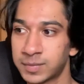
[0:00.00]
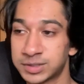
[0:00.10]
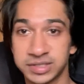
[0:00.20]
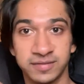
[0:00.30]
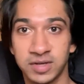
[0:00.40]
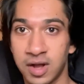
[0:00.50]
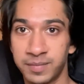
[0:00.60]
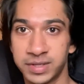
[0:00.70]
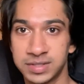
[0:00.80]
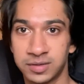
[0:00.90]
Just leave a
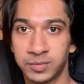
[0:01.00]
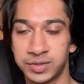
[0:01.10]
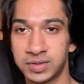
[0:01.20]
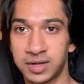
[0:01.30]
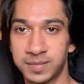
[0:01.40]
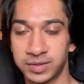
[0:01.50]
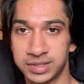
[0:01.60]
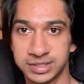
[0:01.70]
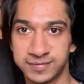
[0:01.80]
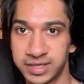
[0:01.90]
comment on what you thought about
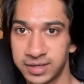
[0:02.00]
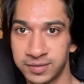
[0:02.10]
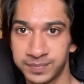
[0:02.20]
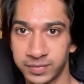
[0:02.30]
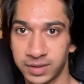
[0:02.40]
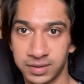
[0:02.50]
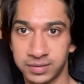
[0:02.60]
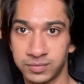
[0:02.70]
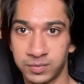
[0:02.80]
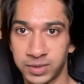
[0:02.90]
this video,
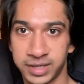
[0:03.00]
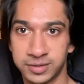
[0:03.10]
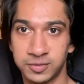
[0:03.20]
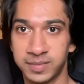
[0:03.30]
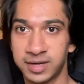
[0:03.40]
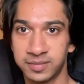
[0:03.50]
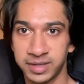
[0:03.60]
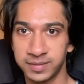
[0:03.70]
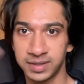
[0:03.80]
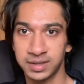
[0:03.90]
what I can do better
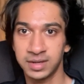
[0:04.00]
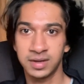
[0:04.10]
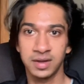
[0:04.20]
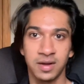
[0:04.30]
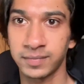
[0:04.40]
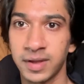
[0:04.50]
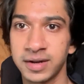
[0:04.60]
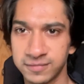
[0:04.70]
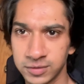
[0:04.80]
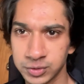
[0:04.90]
maybe.
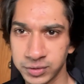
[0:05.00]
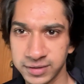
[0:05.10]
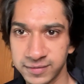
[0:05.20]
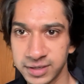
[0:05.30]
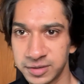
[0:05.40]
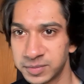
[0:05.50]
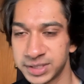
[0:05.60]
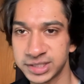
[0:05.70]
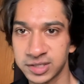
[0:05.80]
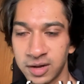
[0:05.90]
And if you enjoyed the video,
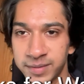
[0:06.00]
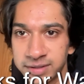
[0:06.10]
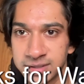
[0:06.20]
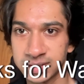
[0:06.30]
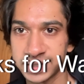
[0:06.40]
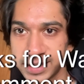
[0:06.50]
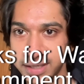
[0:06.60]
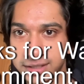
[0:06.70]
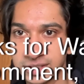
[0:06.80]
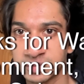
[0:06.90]
please comment,
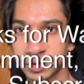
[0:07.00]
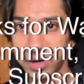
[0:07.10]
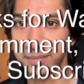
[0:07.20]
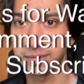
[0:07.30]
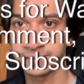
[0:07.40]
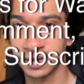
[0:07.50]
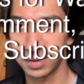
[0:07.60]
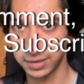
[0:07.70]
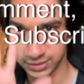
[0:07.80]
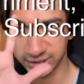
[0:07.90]
like, and subscribe.
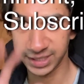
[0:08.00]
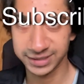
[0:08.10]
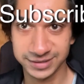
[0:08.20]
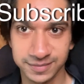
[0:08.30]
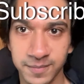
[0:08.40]
See you guys.